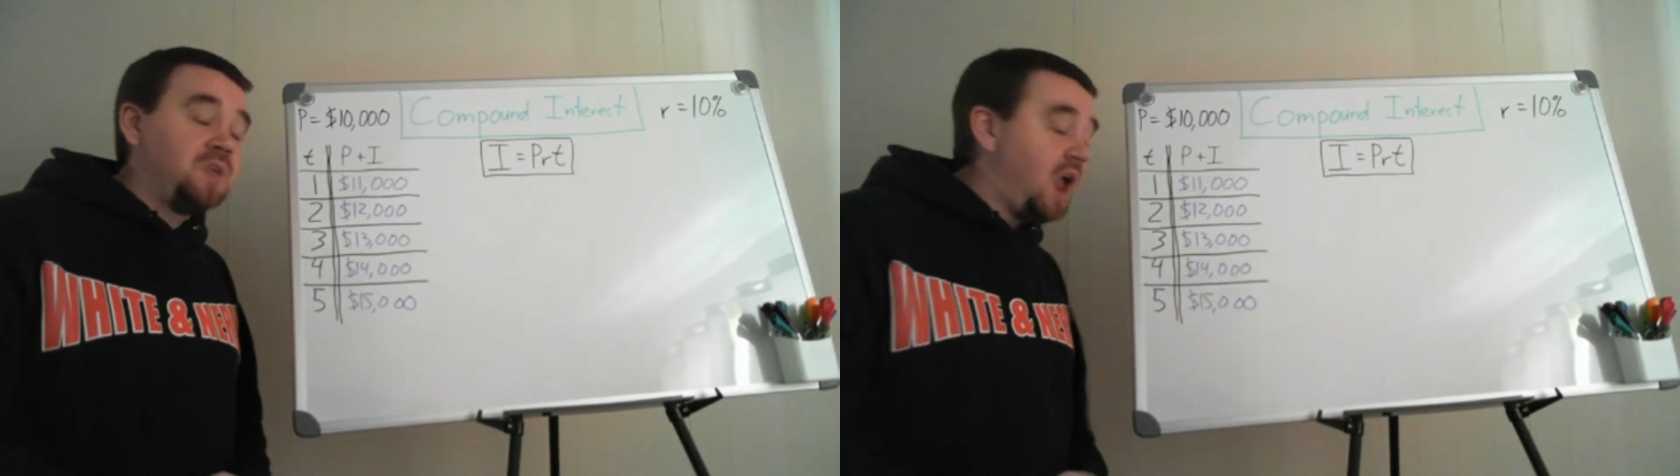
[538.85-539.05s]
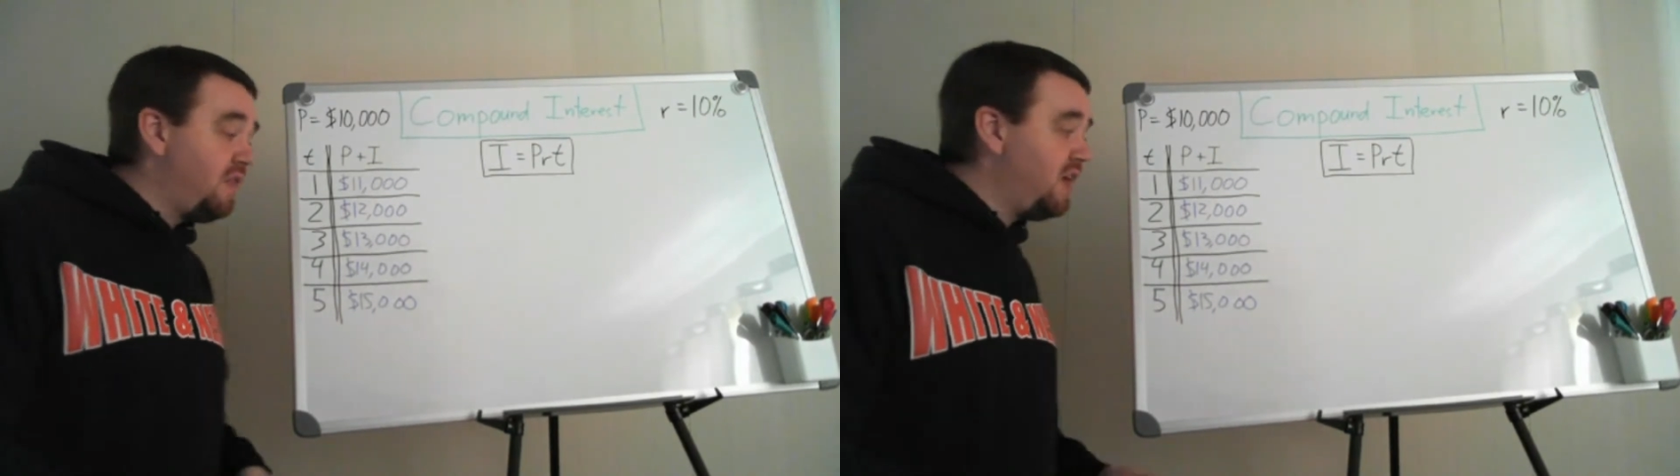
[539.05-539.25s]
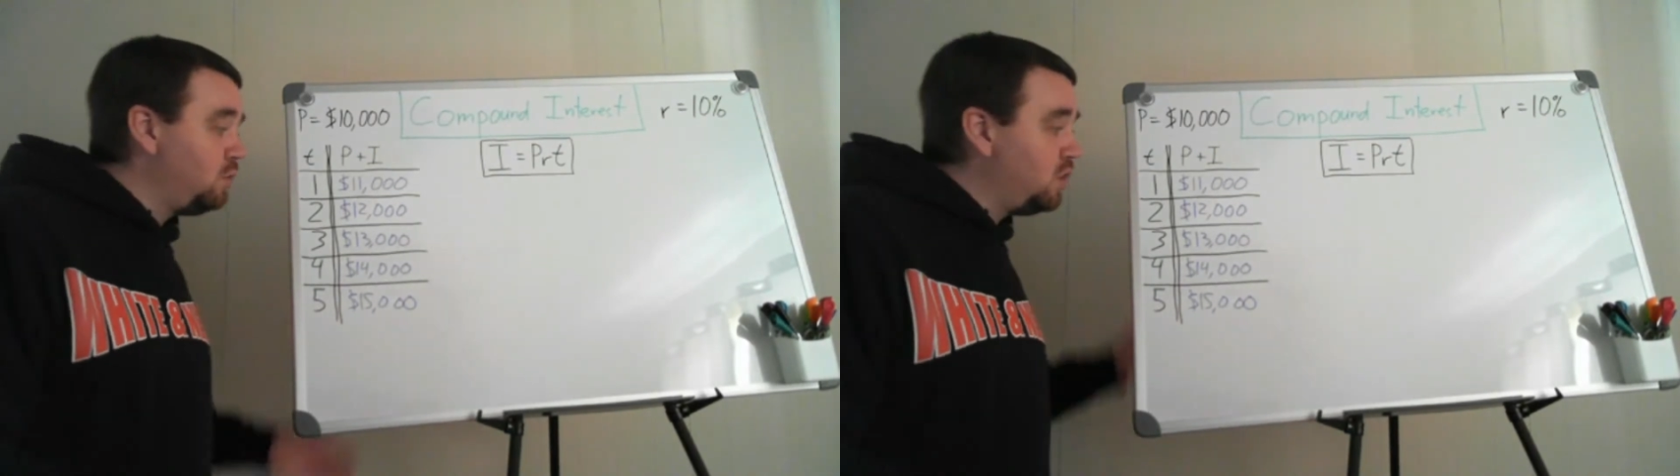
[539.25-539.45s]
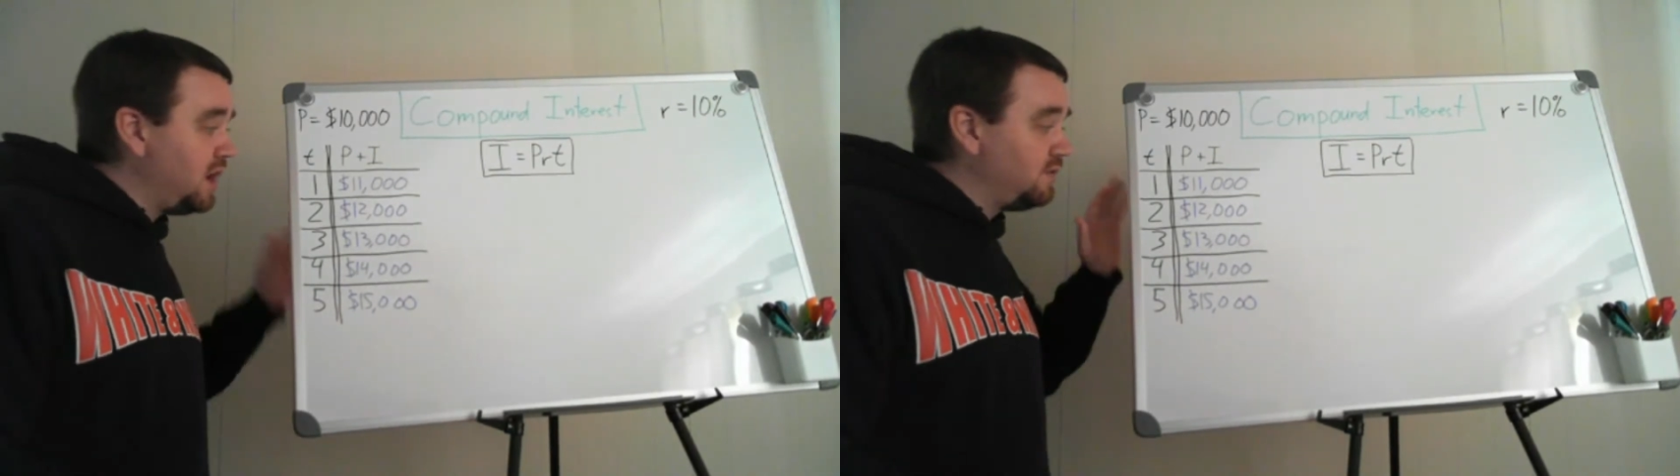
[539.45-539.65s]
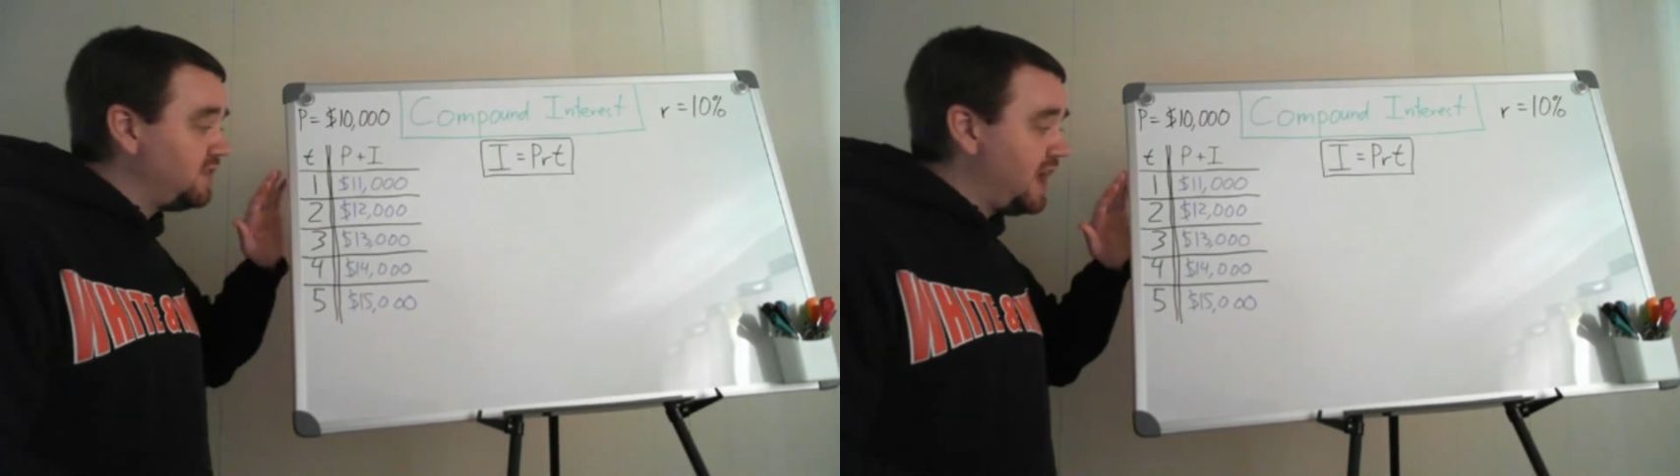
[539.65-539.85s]
And then
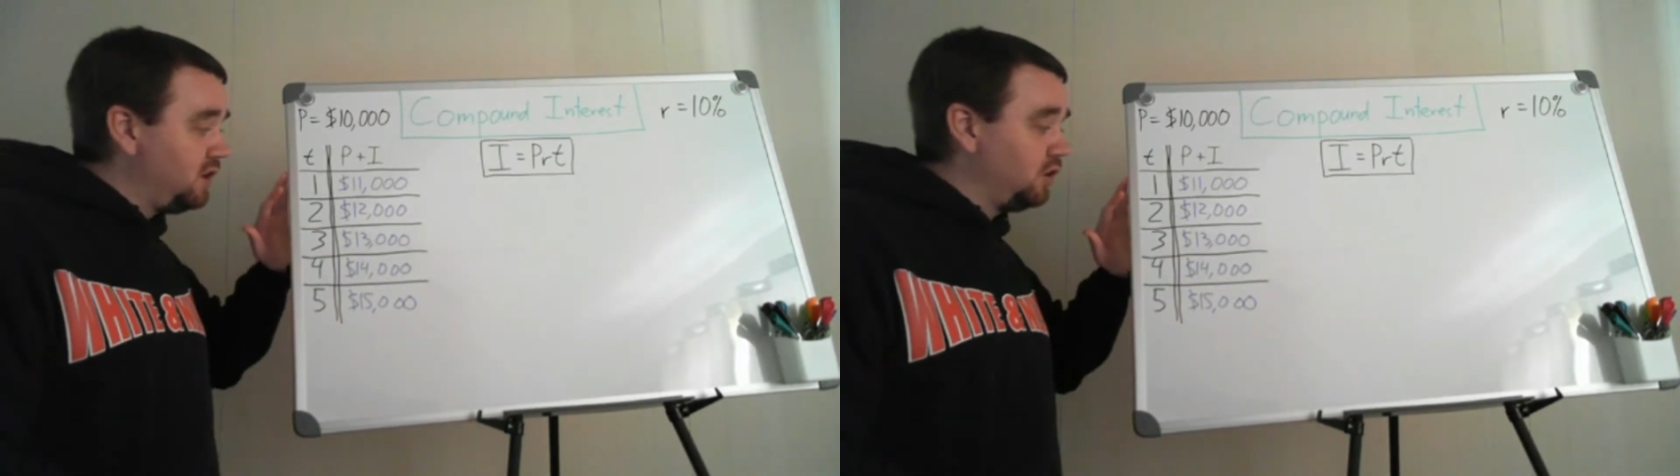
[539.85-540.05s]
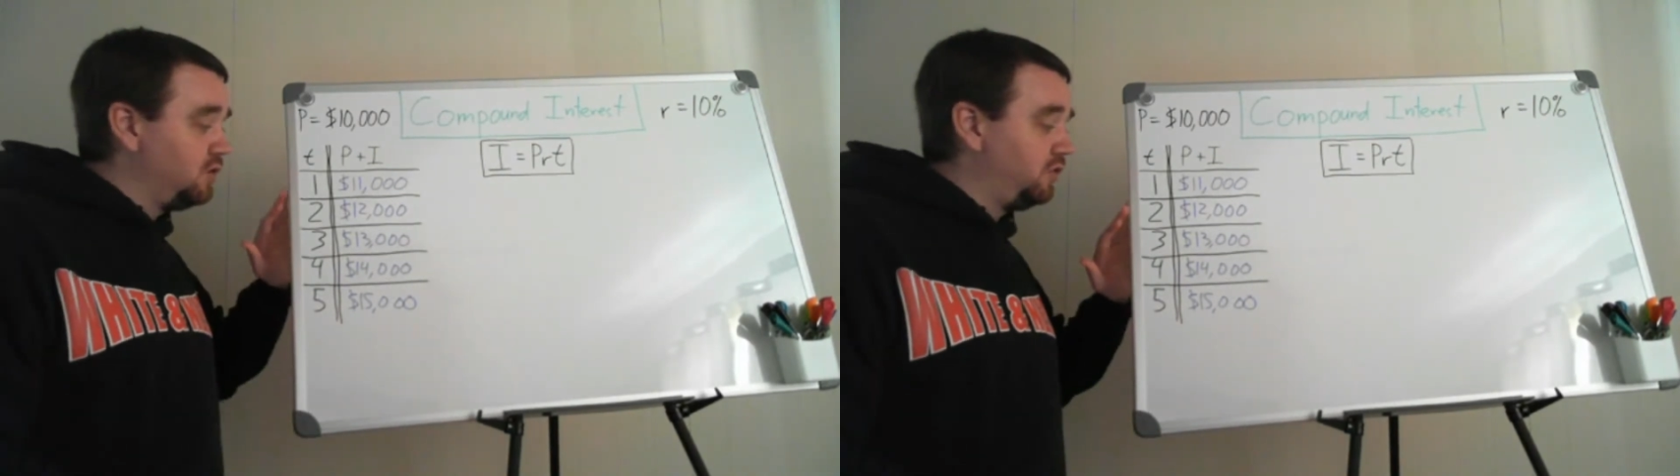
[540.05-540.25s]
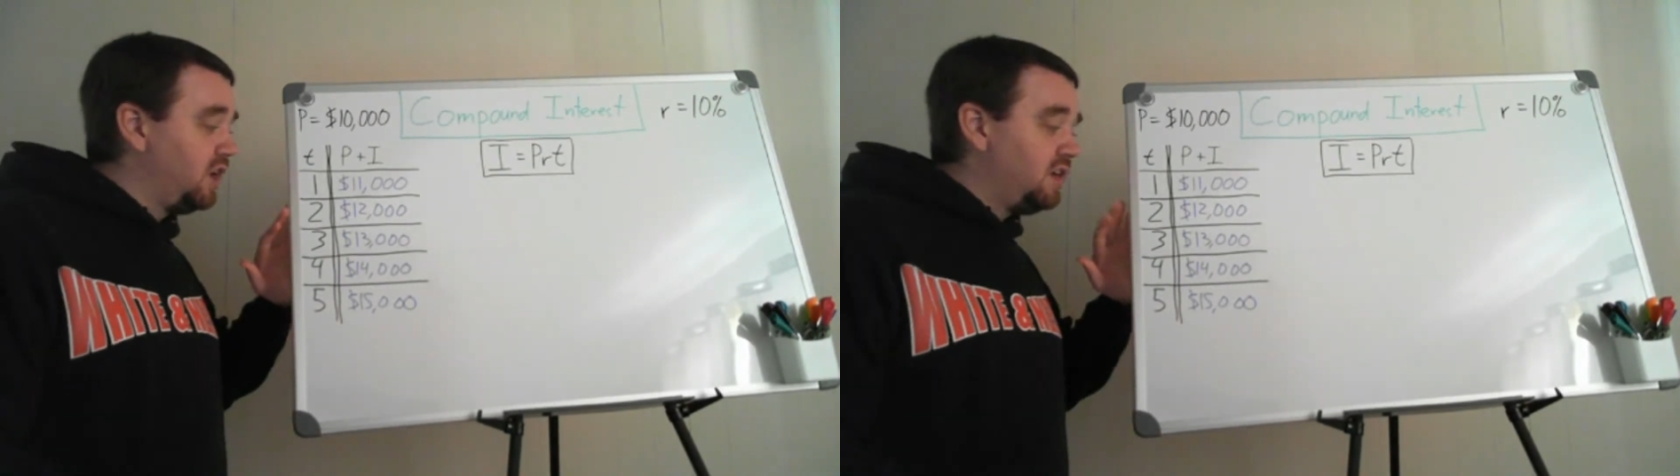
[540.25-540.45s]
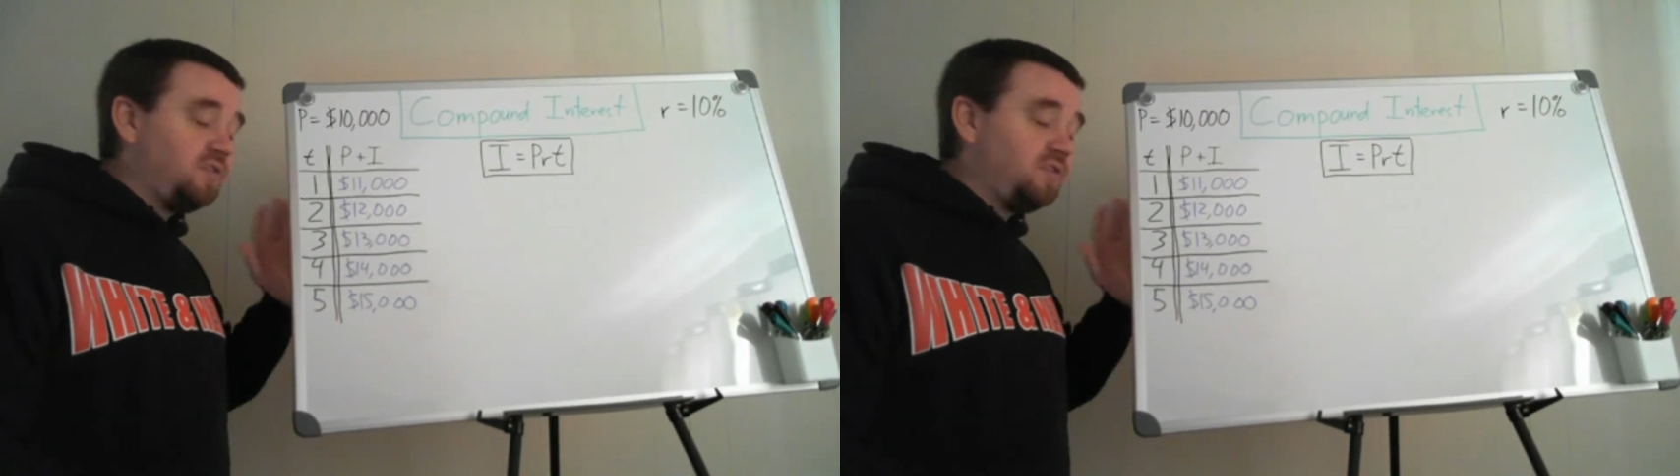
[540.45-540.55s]
whatever that earns,